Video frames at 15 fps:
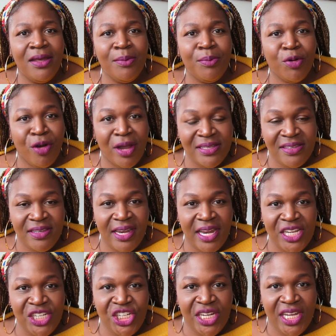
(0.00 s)

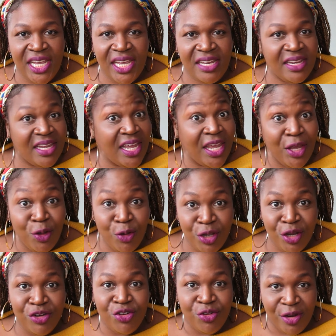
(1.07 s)
procrastination can kill
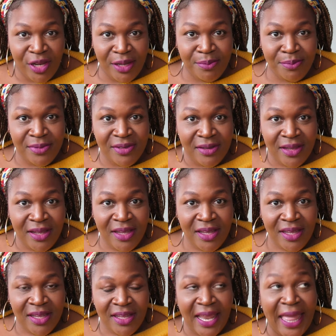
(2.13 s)
your dreams?
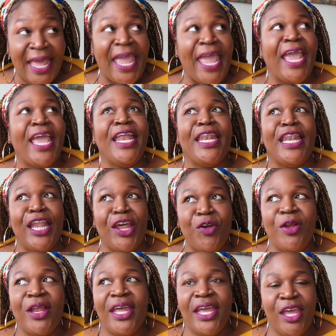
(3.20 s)
Like, it can
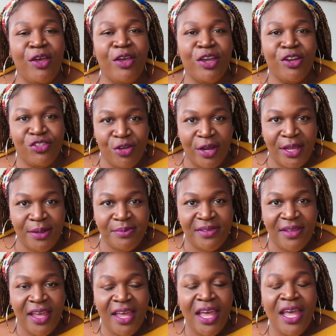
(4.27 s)
literally kill your
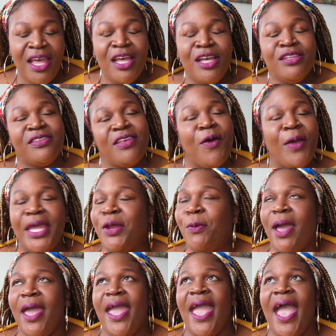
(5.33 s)
dreams. So
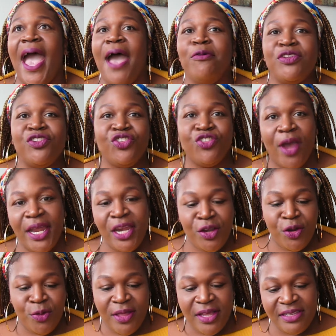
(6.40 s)
anyway, I was trying to
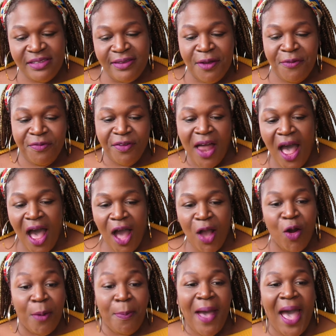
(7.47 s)
do this
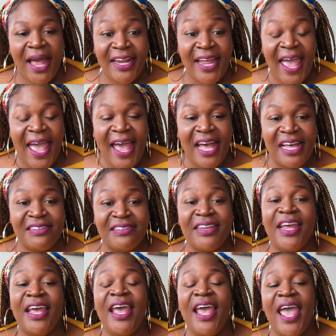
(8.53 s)
vlog or a podcast
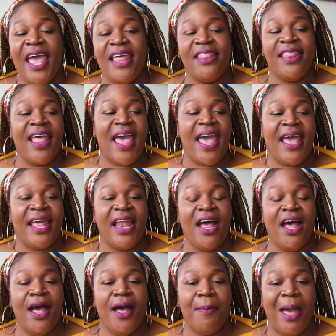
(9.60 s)
that
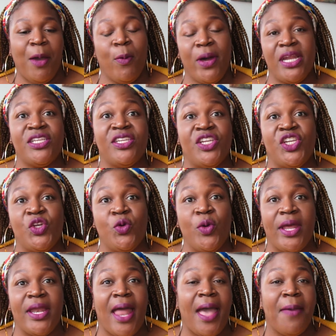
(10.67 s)
um, I wanted to do,
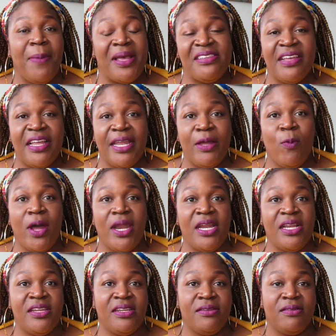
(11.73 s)
and I basically wanted it